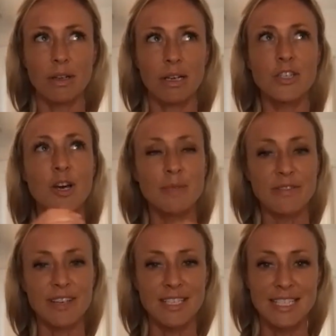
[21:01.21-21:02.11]
in terms of
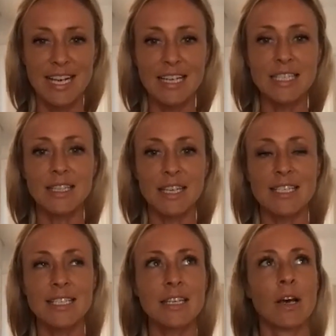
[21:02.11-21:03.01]
understanding
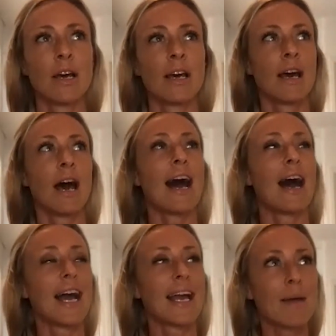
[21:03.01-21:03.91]
this. I came